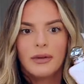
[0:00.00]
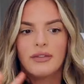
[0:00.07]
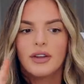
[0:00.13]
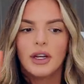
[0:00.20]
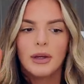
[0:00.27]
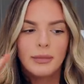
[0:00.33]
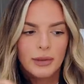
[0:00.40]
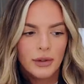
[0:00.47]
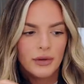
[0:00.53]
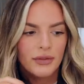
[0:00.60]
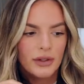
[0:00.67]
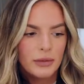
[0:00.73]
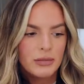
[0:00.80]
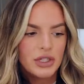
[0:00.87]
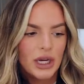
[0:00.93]
If you're a
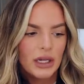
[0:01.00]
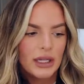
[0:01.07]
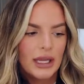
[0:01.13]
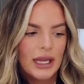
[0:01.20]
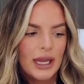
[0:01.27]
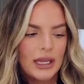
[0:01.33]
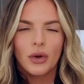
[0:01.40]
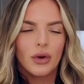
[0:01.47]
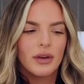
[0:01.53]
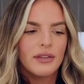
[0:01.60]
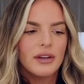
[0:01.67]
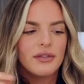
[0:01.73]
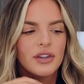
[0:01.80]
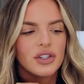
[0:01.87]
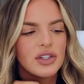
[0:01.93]
perfume junkie, or even
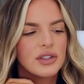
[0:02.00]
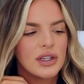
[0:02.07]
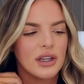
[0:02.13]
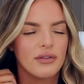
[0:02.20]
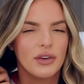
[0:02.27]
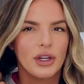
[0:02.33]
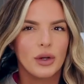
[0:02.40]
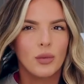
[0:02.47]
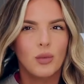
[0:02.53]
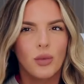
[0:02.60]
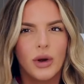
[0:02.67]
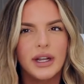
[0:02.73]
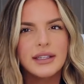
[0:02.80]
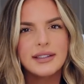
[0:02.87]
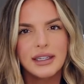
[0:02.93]
if you're just looking for your
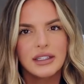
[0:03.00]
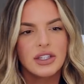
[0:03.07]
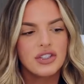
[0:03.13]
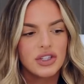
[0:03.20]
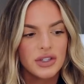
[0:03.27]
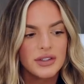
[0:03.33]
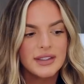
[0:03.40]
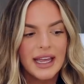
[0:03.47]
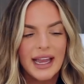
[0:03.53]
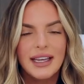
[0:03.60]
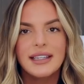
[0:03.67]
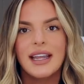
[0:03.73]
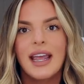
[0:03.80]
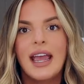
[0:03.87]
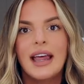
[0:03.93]
one signature
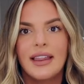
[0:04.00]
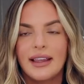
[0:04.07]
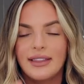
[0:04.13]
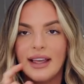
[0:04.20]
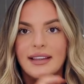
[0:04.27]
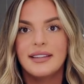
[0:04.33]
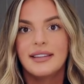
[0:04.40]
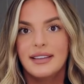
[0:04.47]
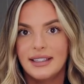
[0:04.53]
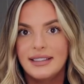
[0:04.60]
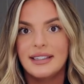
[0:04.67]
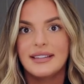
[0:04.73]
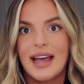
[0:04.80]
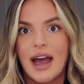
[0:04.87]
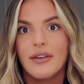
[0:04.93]
scent, like this, this
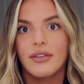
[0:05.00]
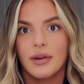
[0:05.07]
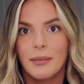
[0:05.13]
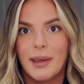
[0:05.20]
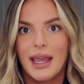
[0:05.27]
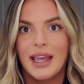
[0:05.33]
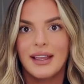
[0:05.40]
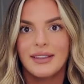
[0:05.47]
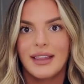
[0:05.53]
is that for me.